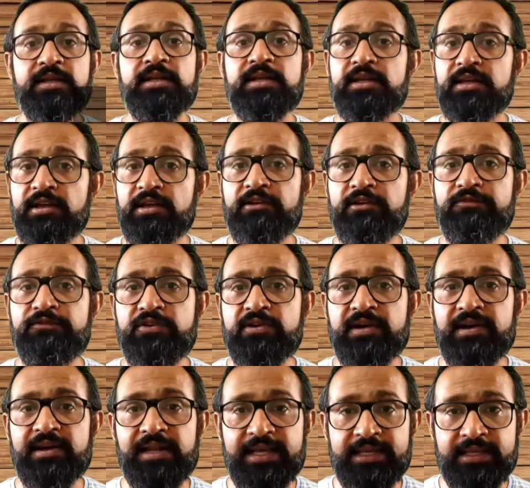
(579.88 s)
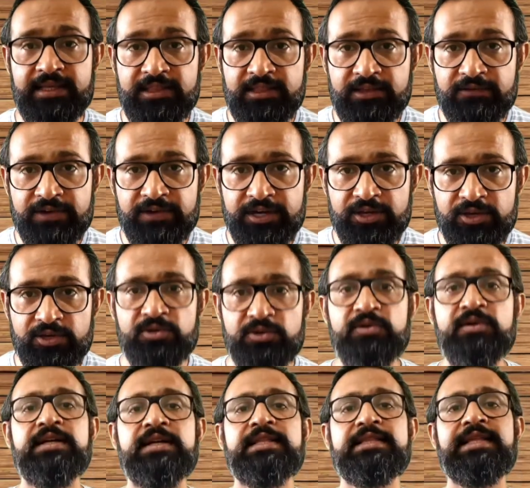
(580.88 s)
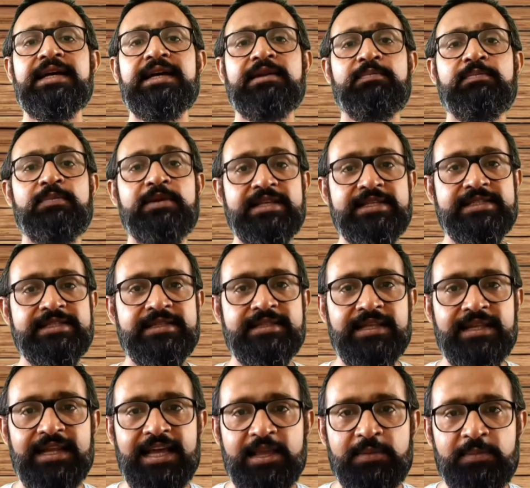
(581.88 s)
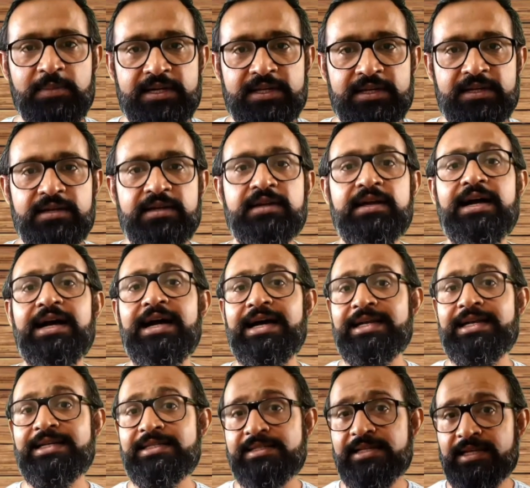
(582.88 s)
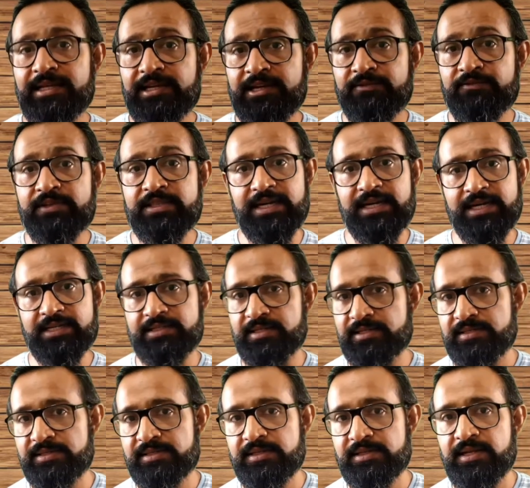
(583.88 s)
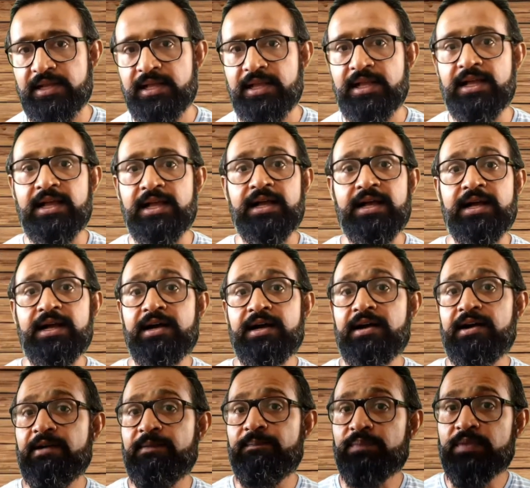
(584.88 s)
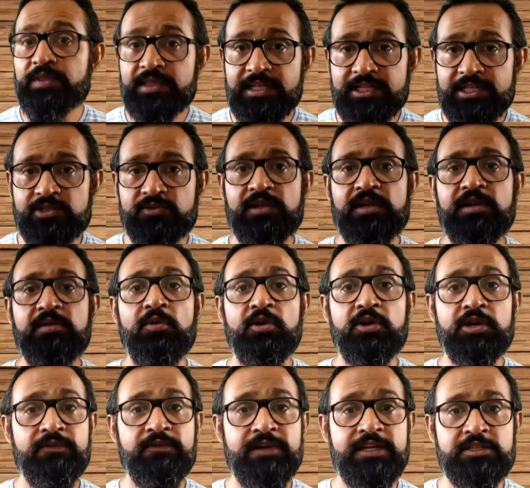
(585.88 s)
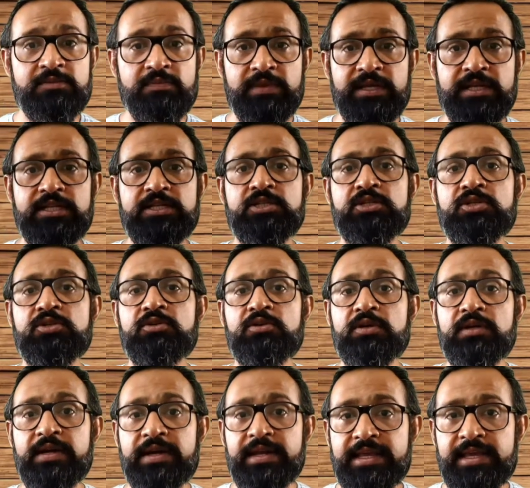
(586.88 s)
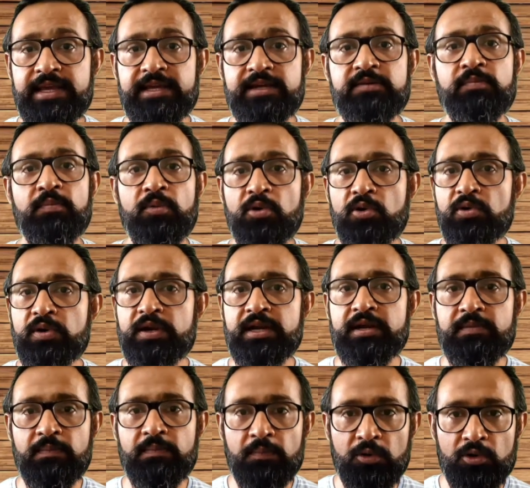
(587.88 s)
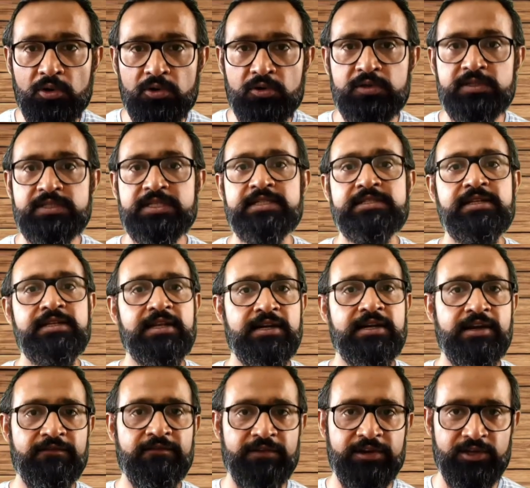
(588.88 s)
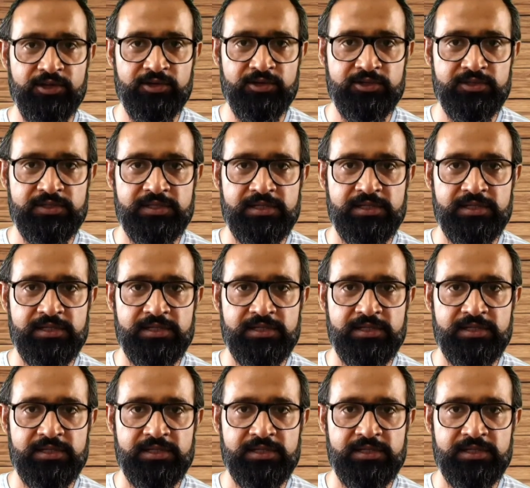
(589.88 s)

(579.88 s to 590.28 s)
If you are liking the video, then please hit the like button and share it with others. This will motivate me to create more and more such a learning videos.